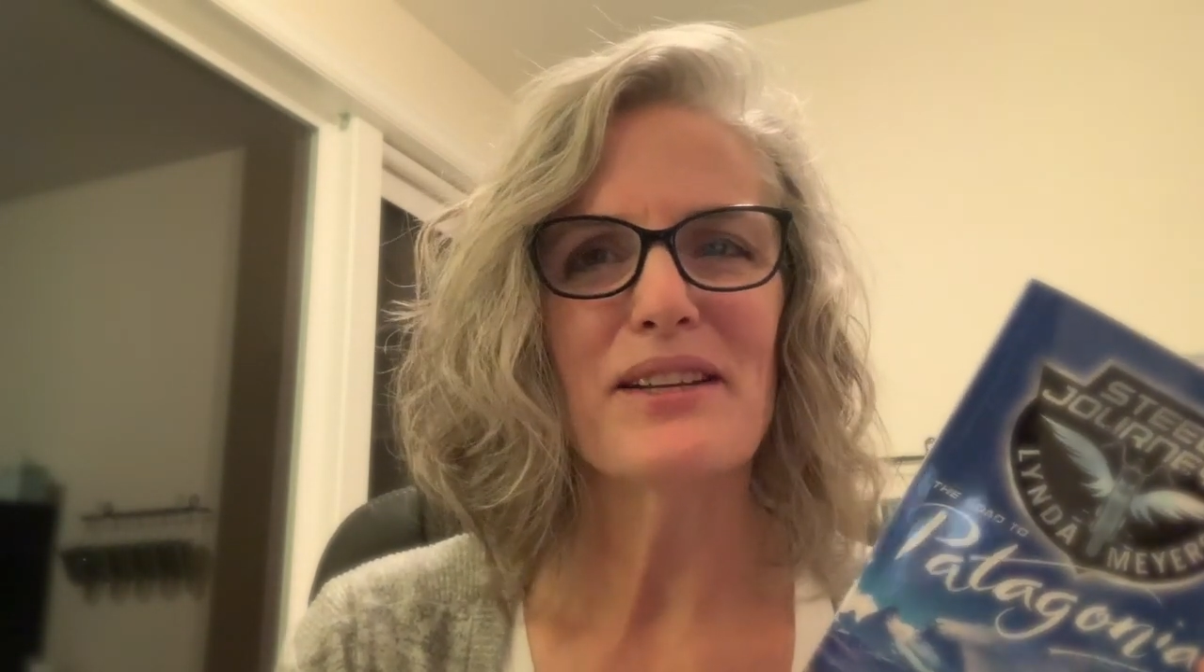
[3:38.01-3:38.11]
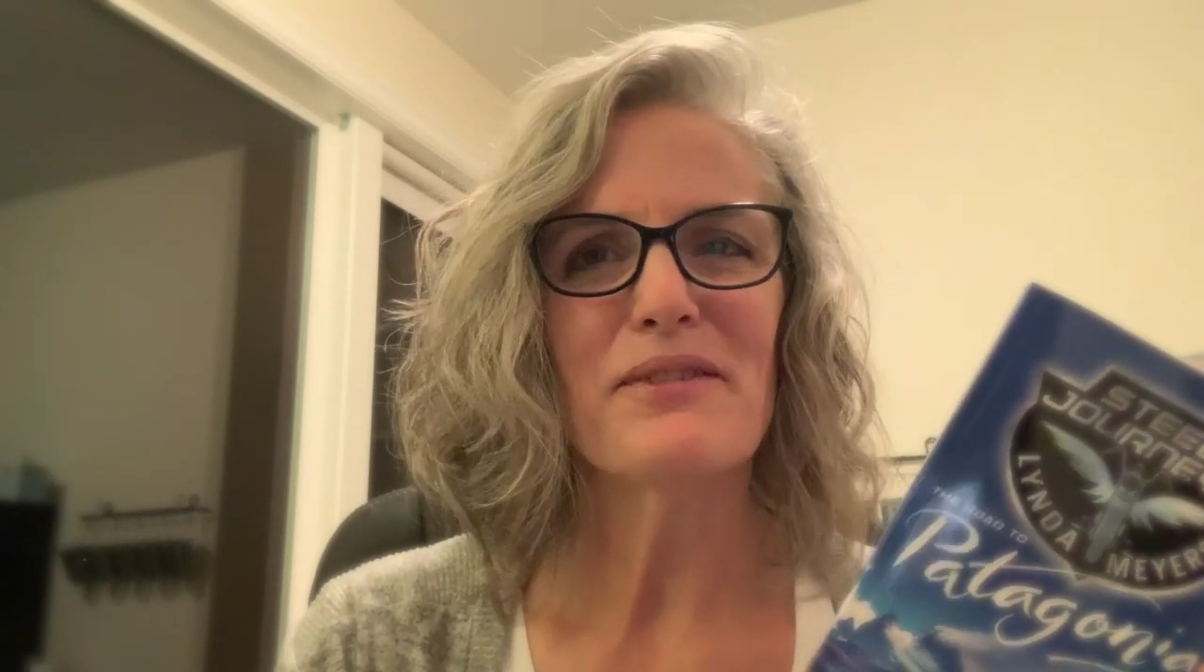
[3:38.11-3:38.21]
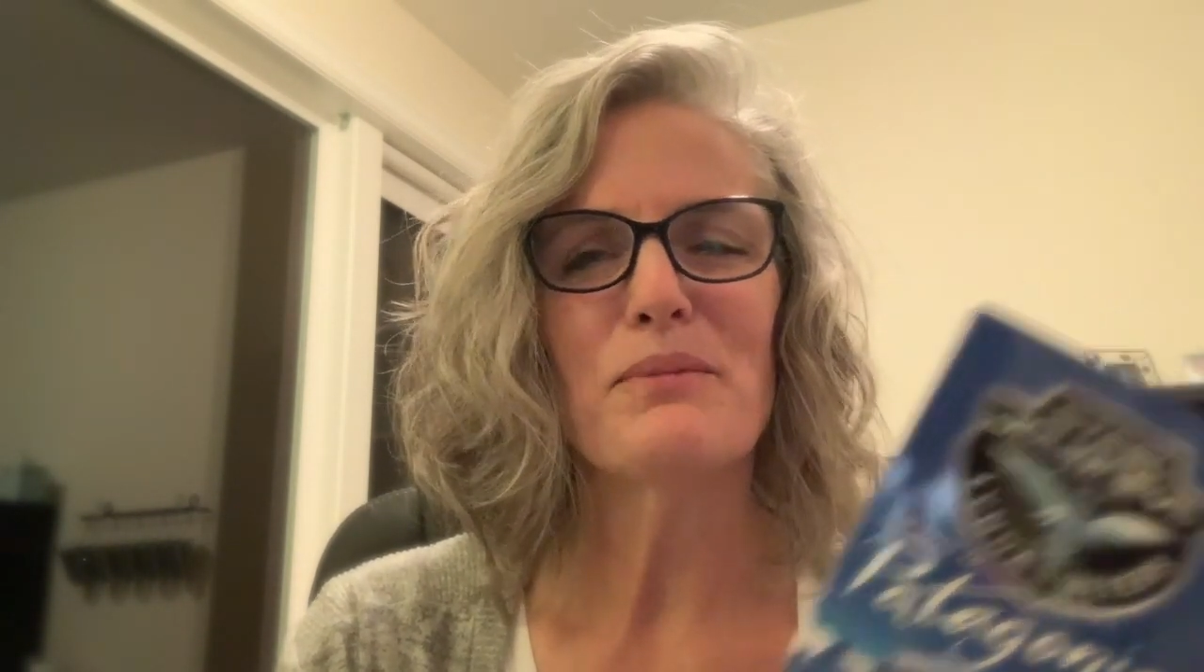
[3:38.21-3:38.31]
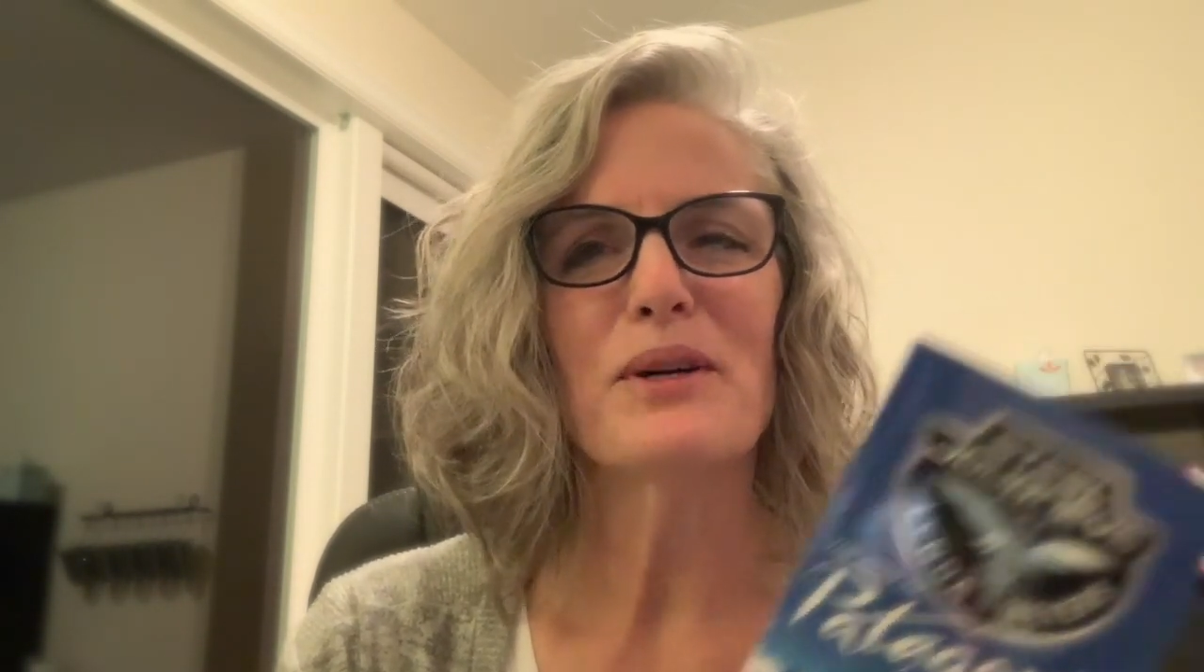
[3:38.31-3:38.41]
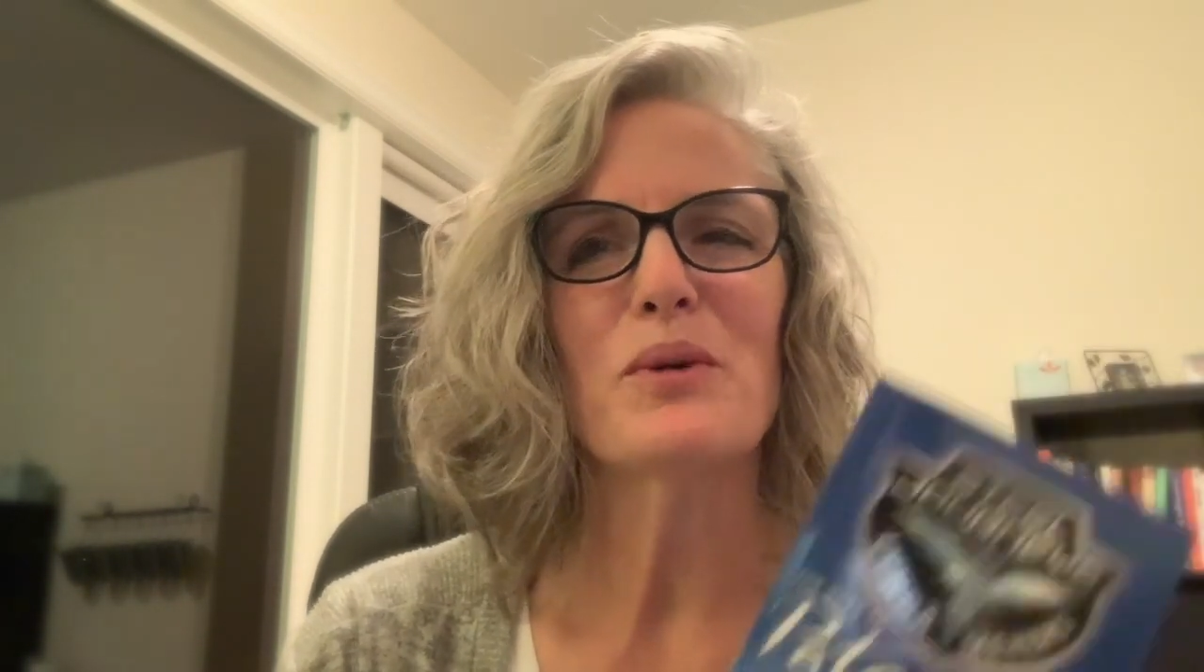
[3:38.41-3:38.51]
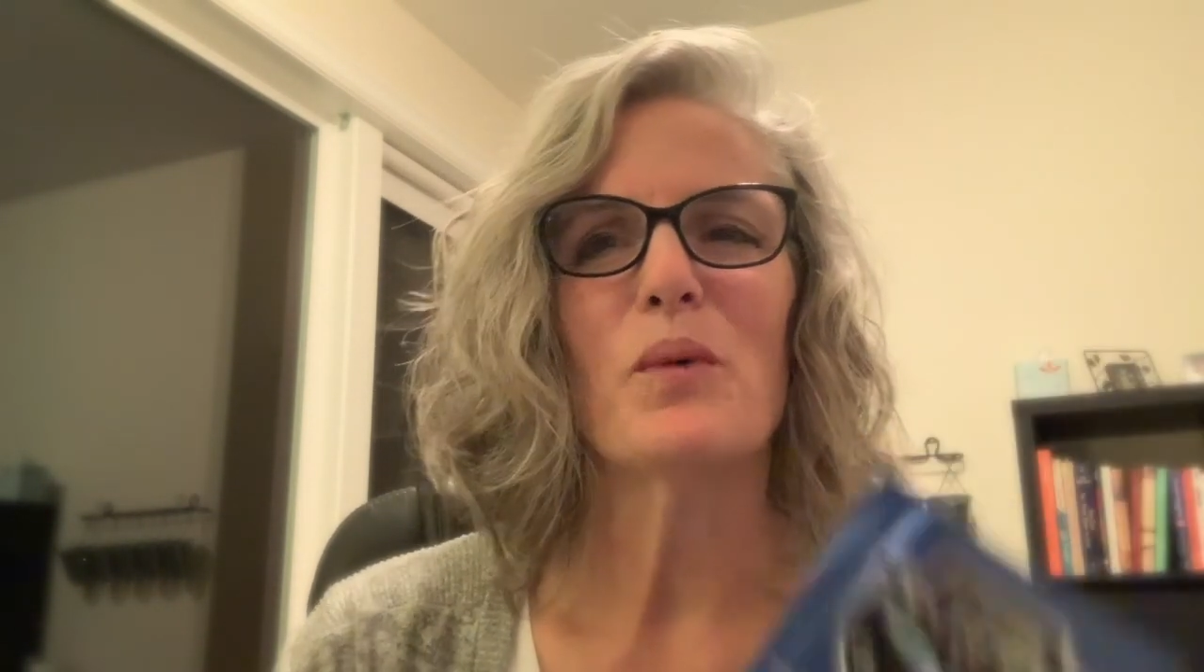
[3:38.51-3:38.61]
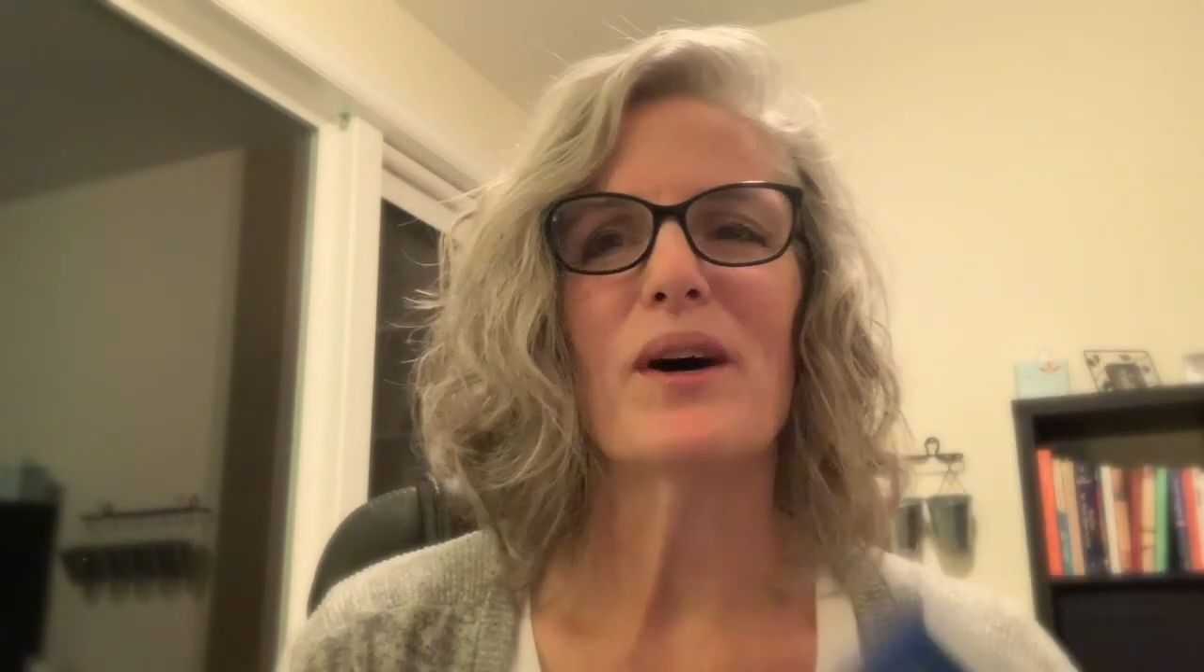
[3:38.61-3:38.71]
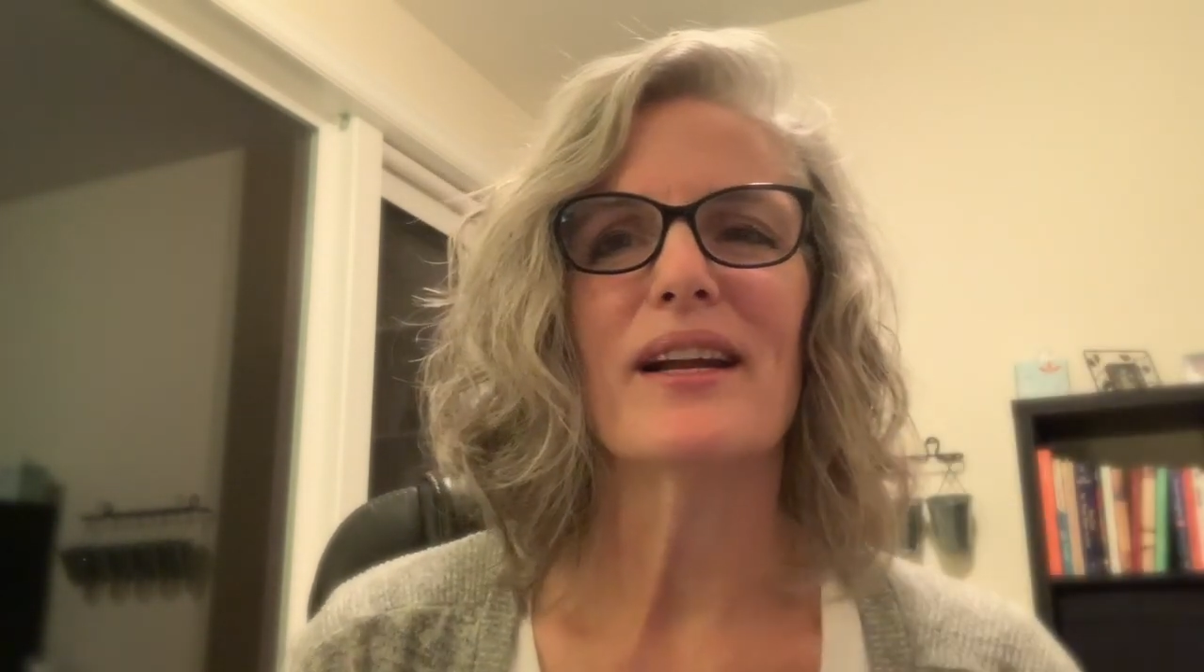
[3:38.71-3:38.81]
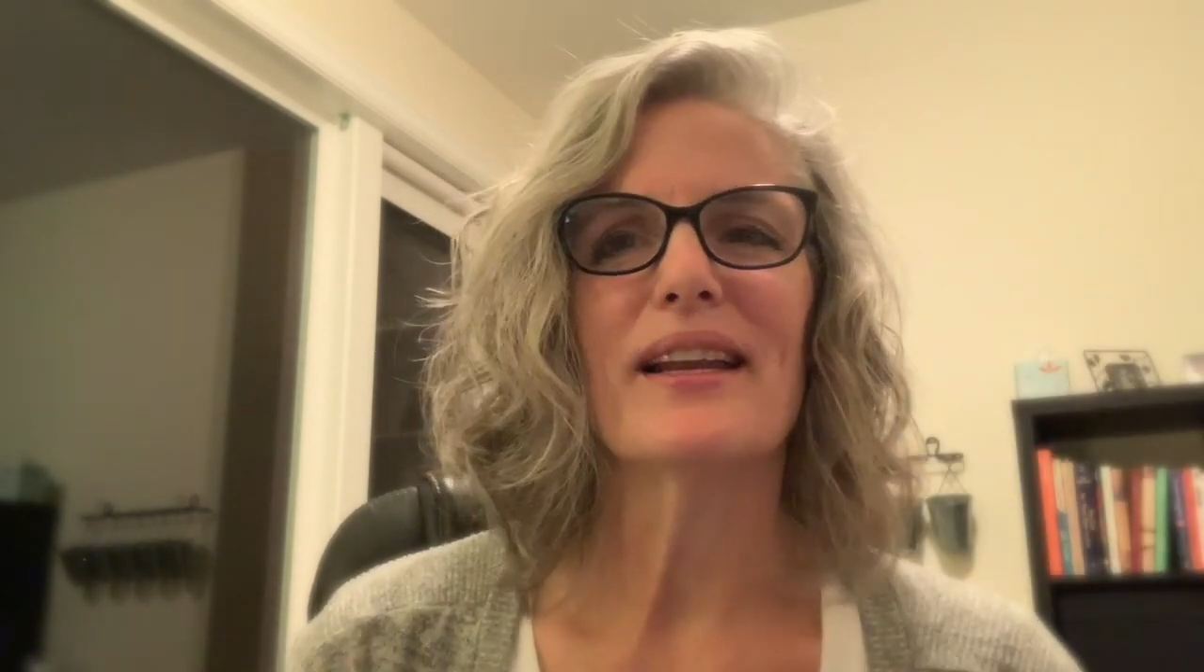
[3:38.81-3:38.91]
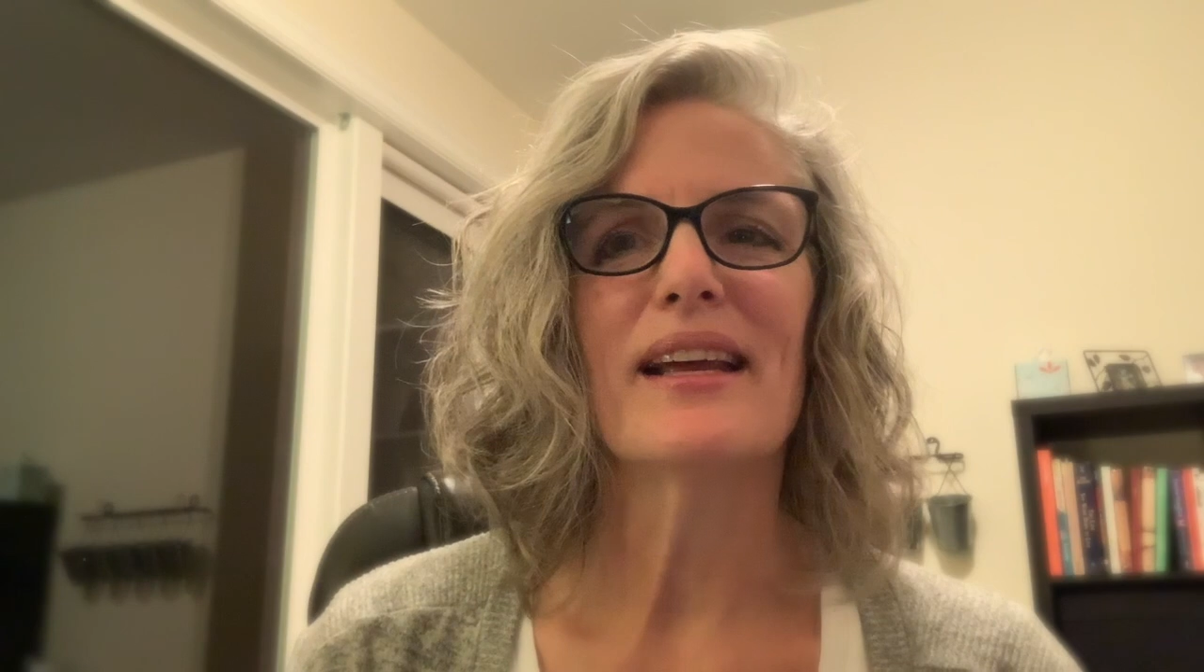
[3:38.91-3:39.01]
of book
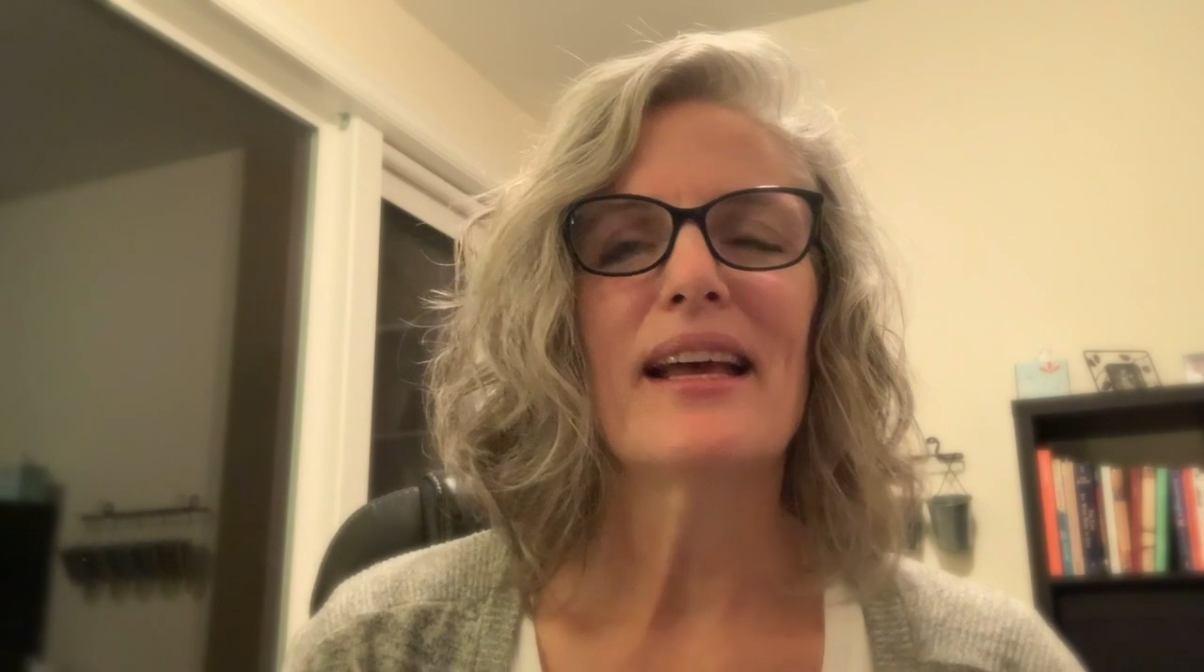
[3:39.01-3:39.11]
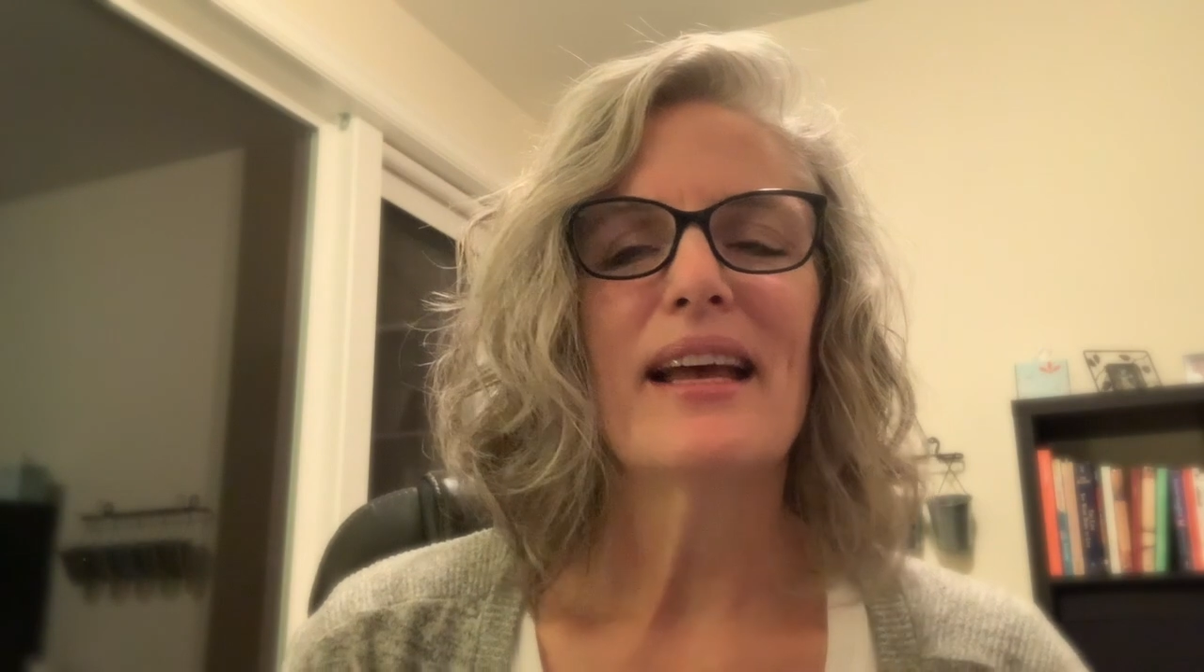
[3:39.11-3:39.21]
one,